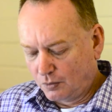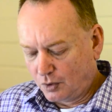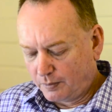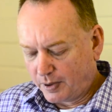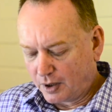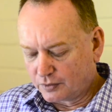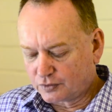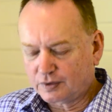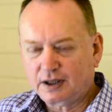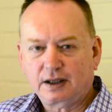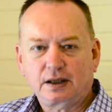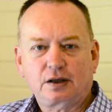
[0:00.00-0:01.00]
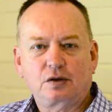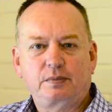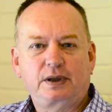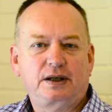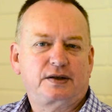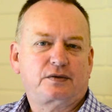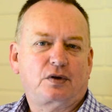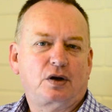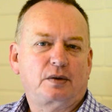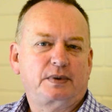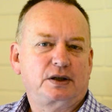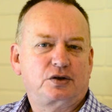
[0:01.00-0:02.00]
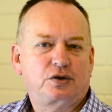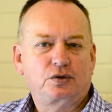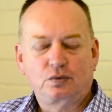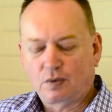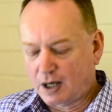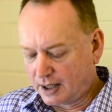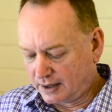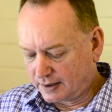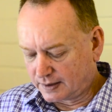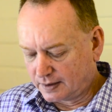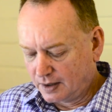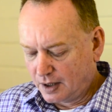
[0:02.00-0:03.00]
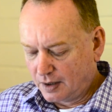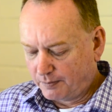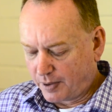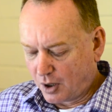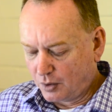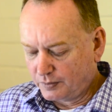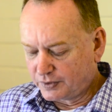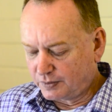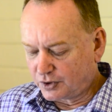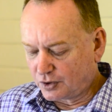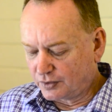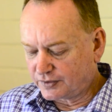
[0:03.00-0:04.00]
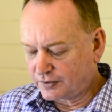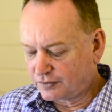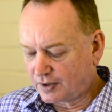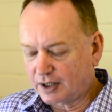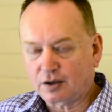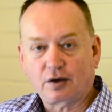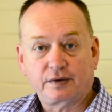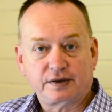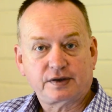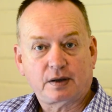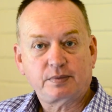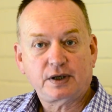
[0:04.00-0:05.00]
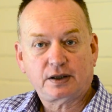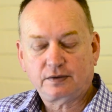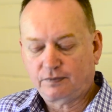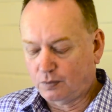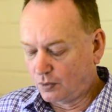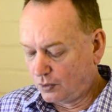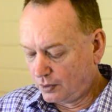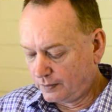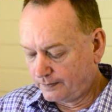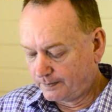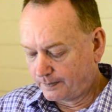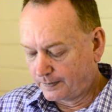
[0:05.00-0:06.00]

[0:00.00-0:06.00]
War poetry could be described in two ways: poems which concentrate on the subject of war,